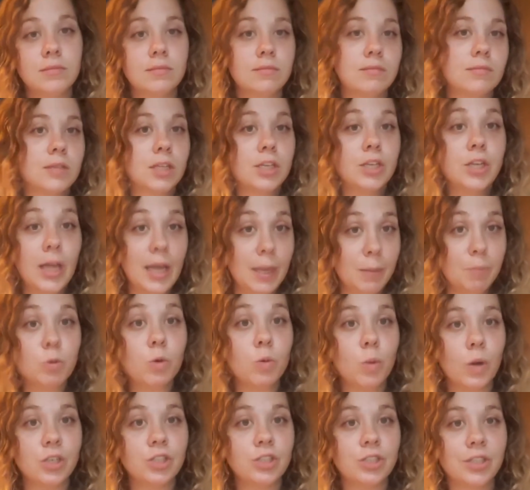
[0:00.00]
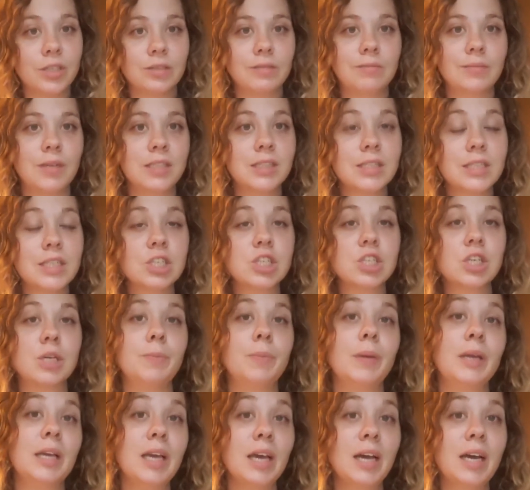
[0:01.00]
the name question, essentially
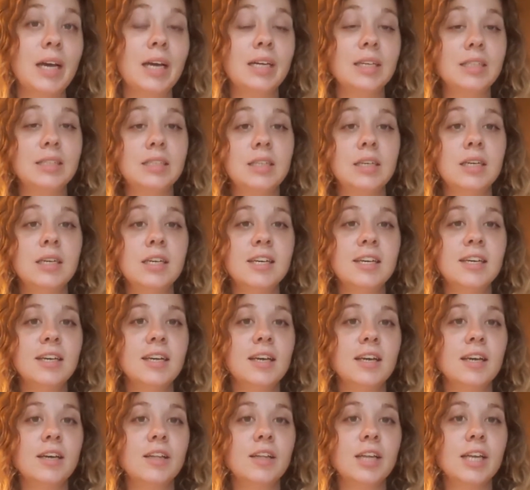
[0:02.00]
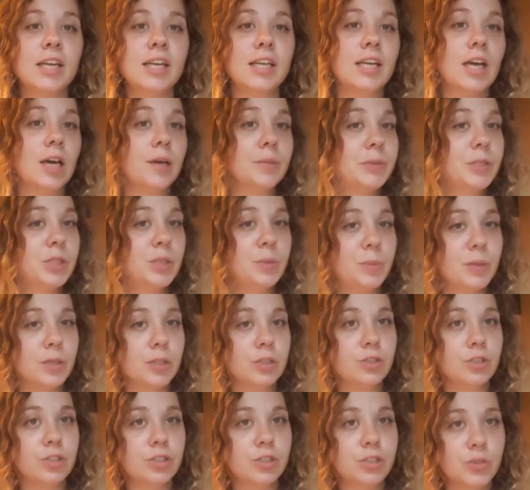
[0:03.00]
because it helps you
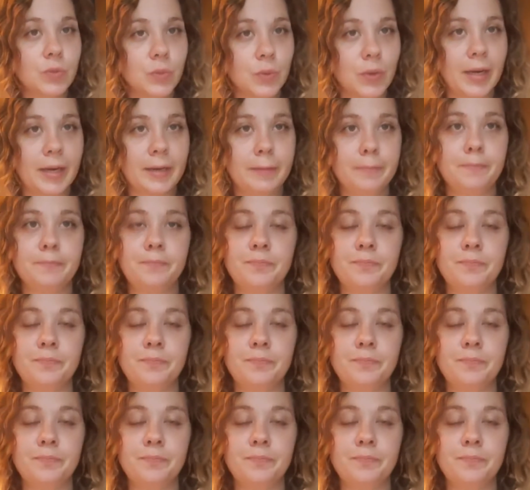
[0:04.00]
build your story.